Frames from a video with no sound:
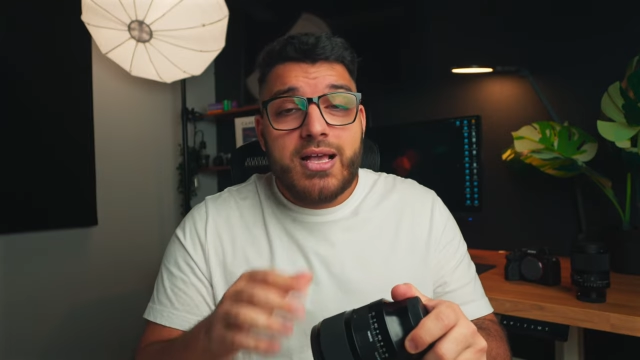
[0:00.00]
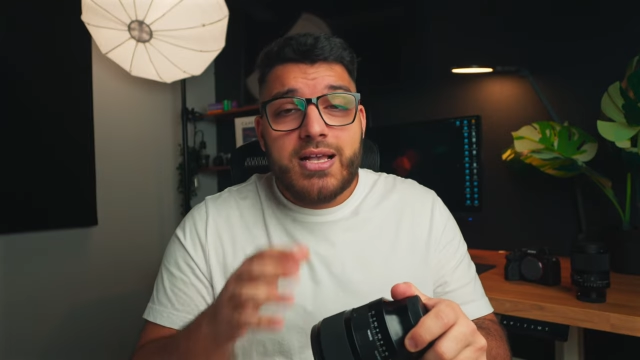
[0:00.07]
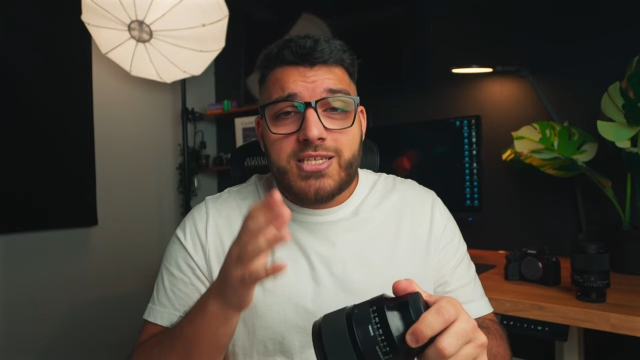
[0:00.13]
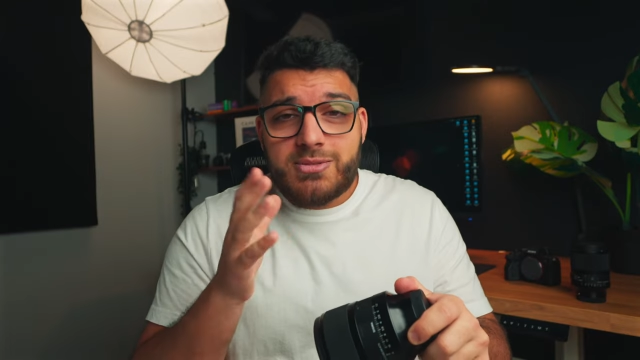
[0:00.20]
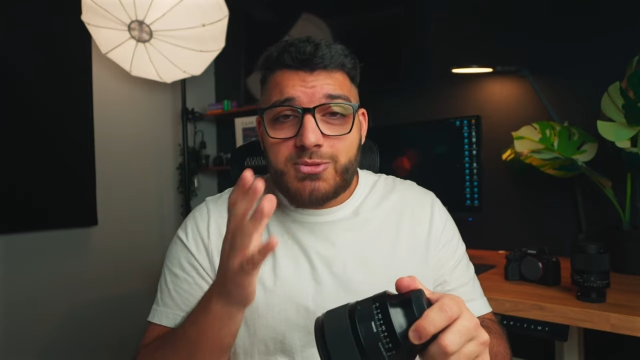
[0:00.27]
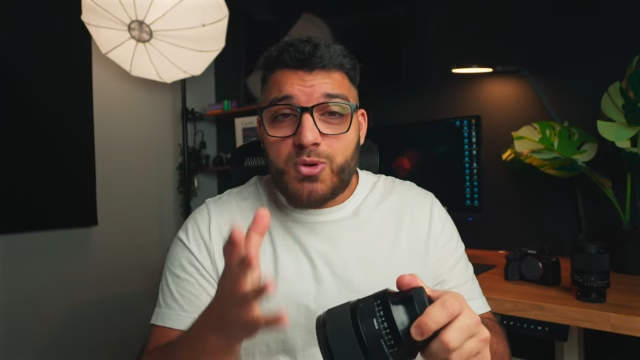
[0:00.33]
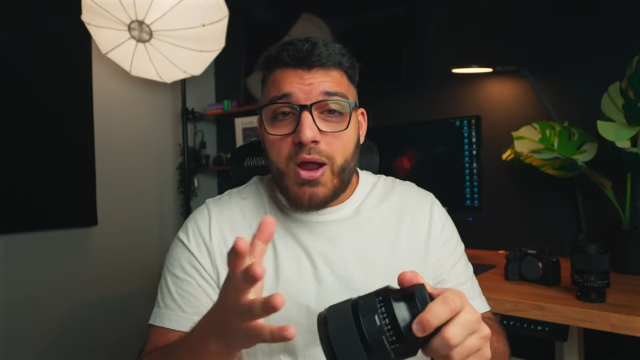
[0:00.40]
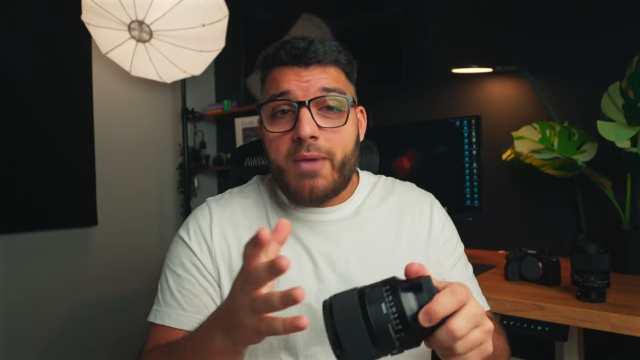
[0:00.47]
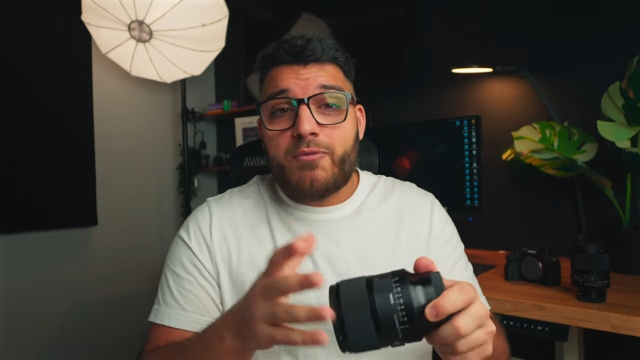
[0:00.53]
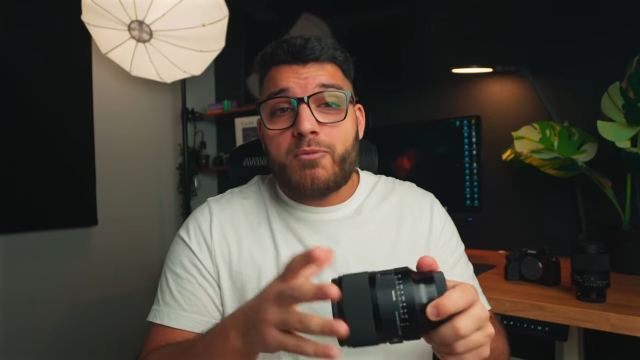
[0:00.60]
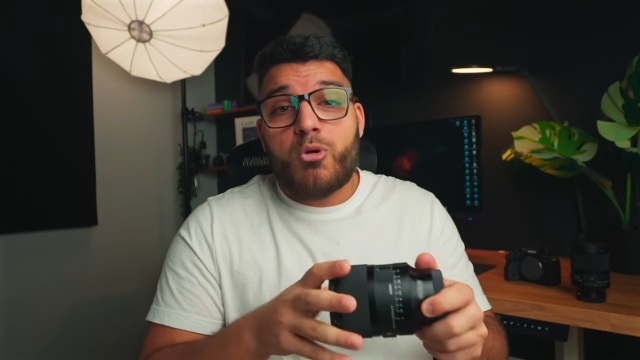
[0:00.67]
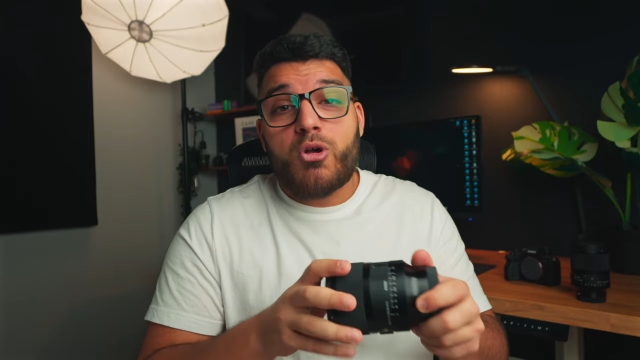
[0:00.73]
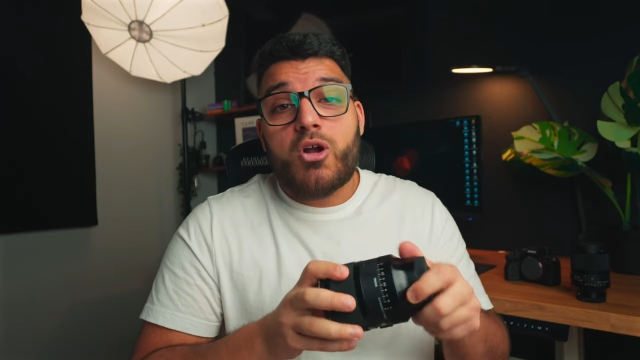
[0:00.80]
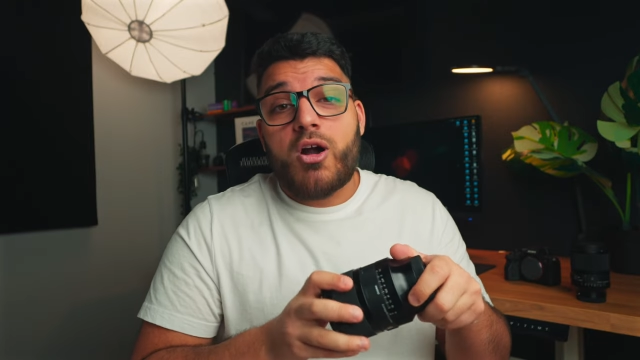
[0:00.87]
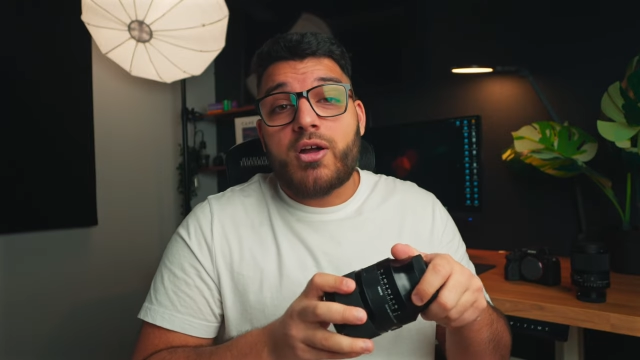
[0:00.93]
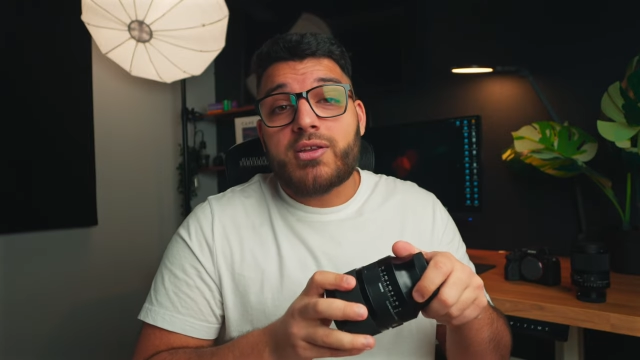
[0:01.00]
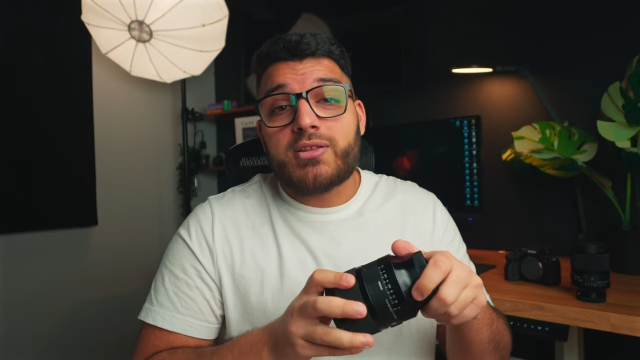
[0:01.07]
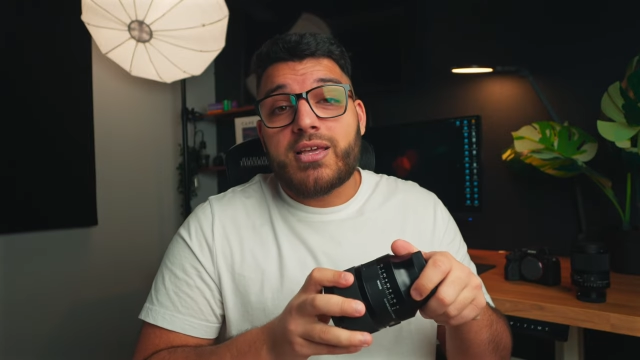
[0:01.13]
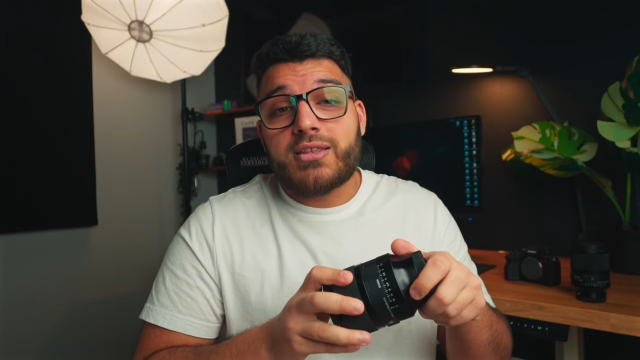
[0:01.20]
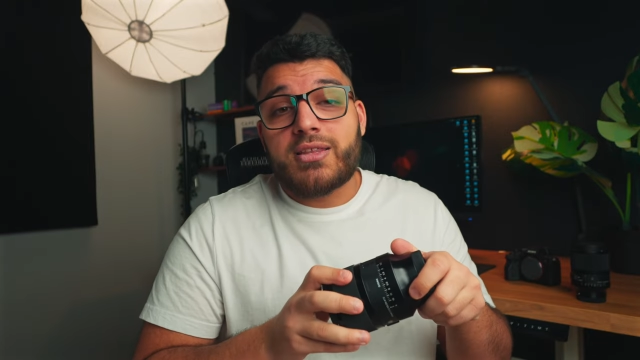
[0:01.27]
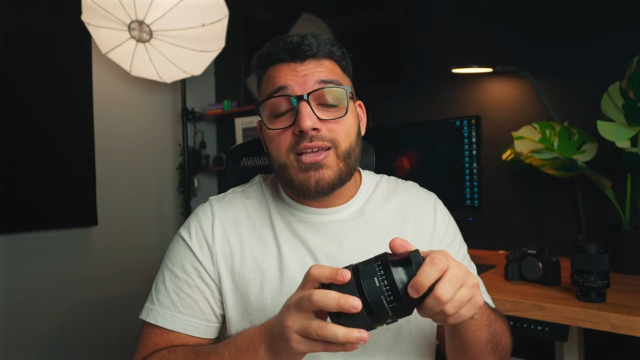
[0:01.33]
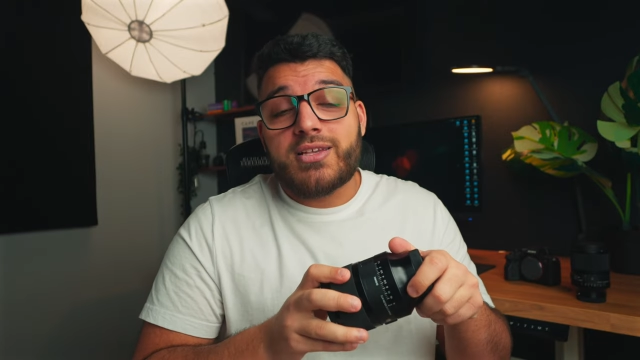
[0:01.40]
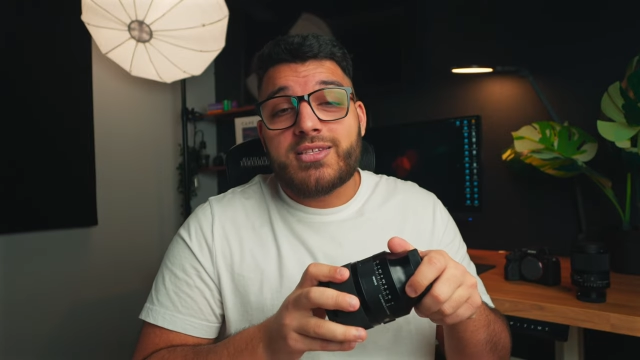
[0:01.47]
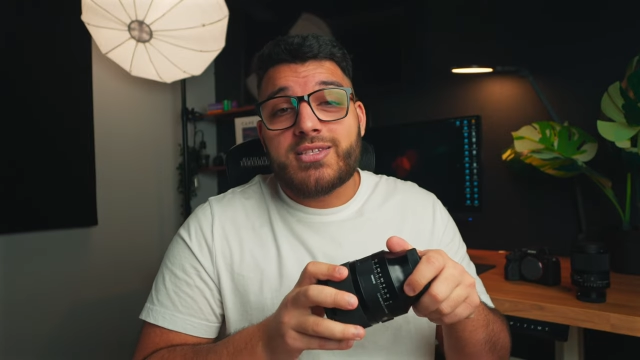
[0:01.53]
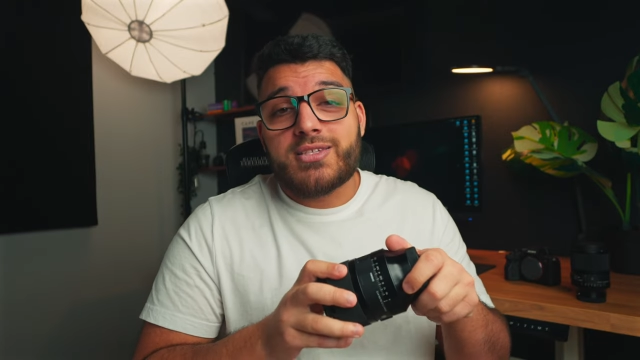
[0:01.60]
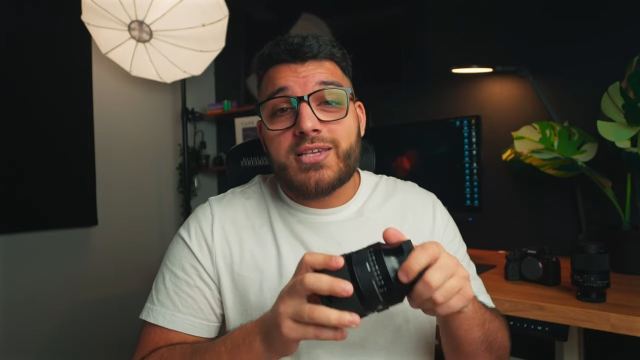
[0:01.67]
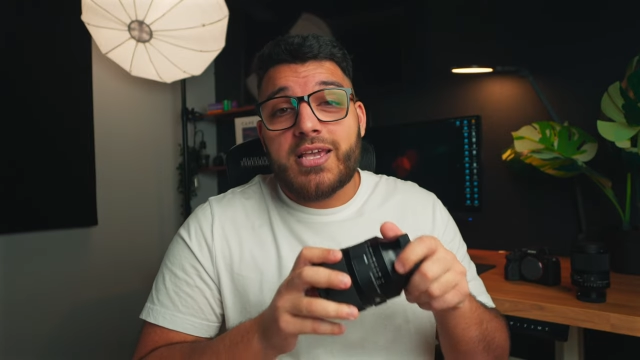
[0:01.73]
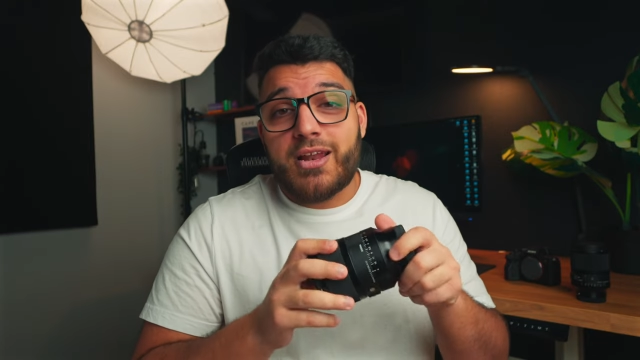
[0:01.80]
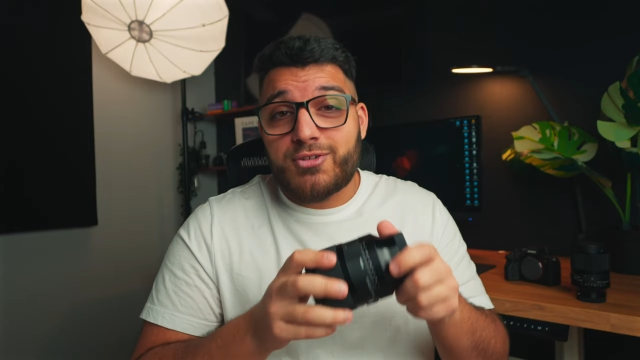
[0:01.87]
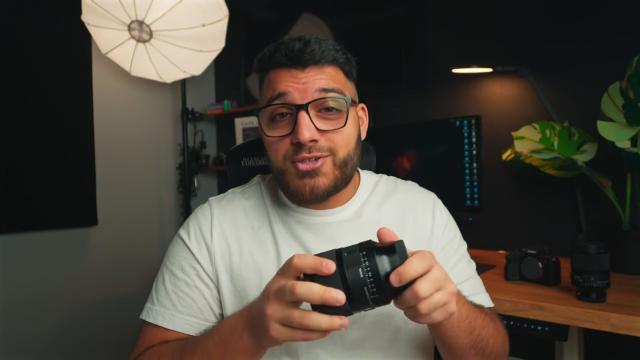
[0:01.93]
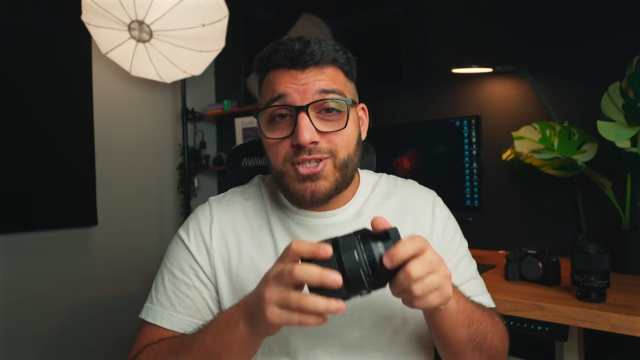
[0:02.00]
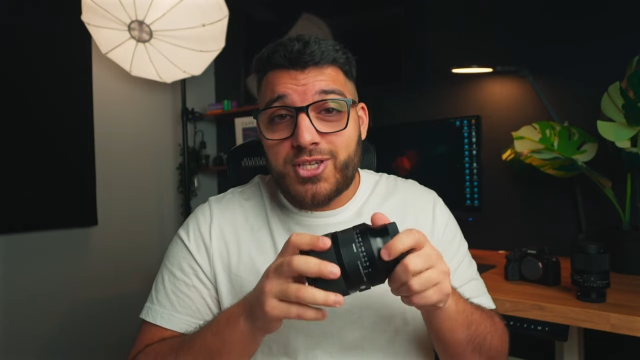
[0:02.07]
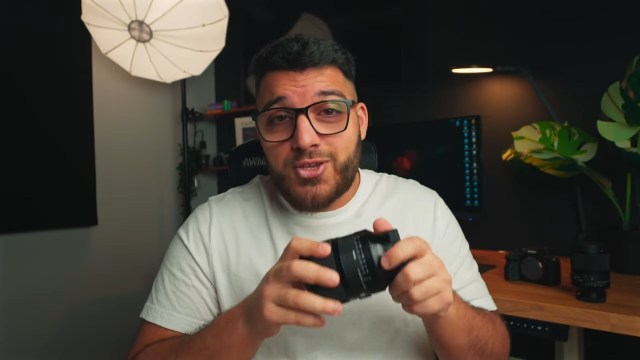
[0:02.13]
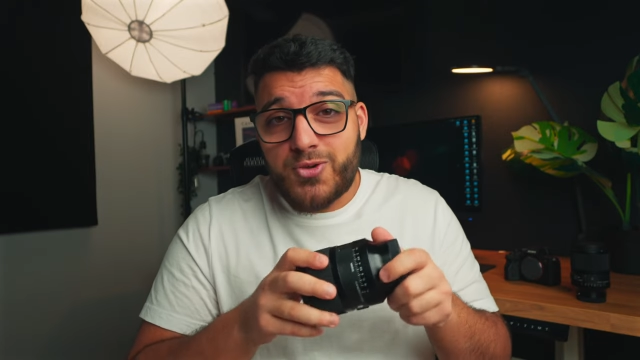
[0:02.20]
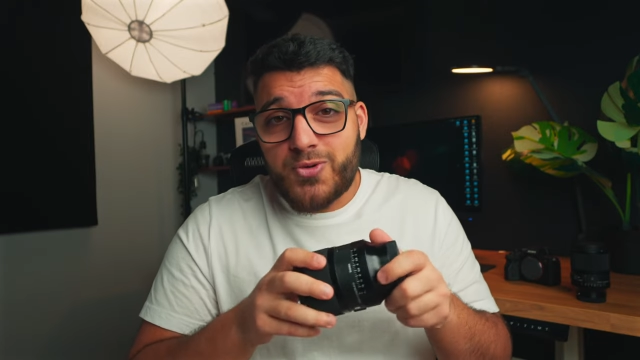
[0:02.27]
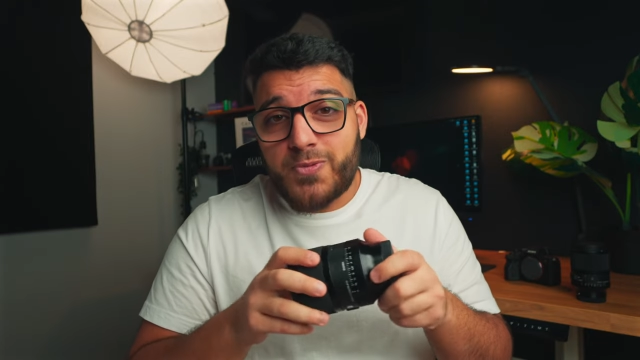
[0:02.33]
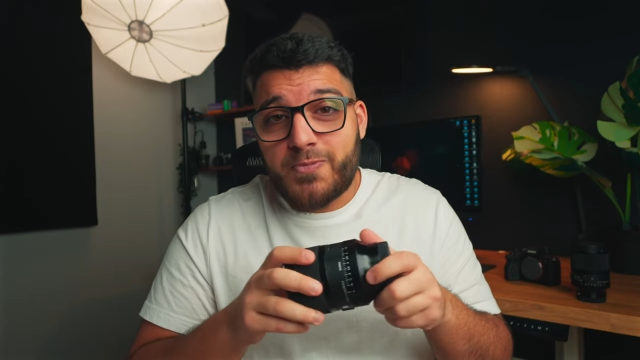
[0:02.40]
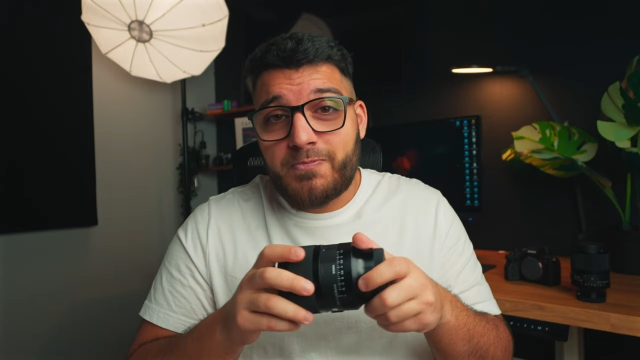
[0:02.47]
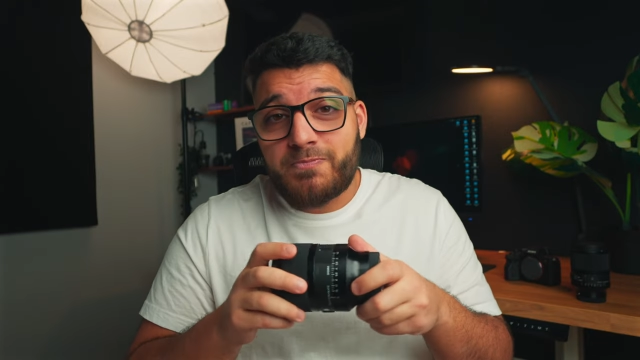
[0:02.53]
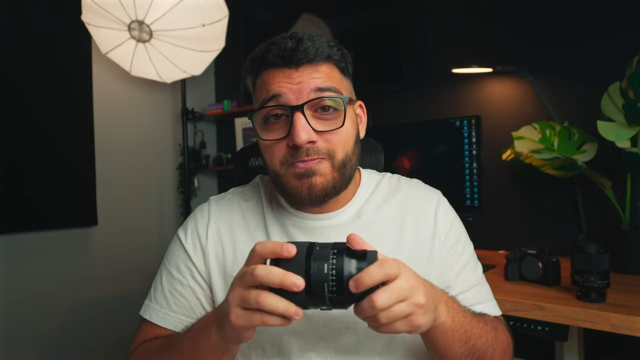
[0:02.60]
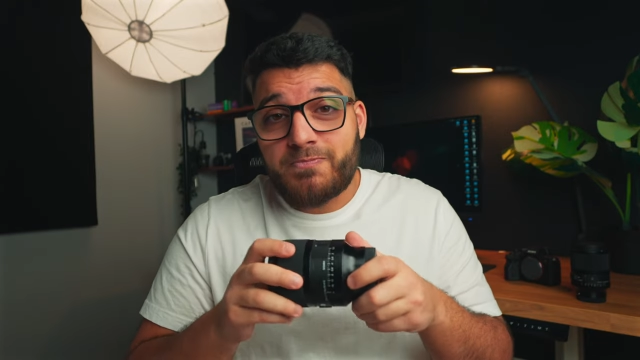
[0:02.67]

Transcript: subscribe for more content like this, and I'll see you